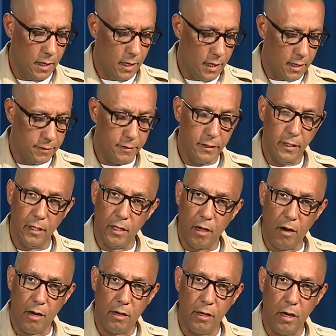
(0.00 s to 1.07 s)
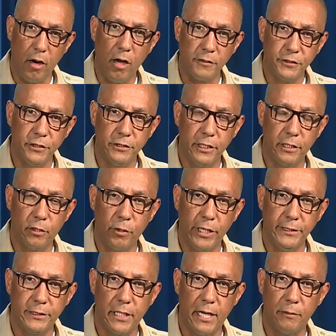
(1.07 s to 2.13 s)
Uh, yeah, our, our officers did a
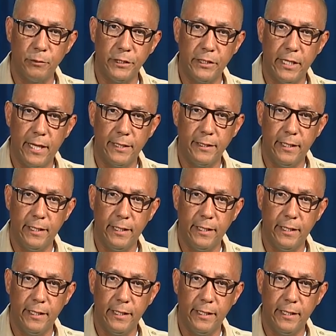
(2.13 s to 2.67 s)
great job with that.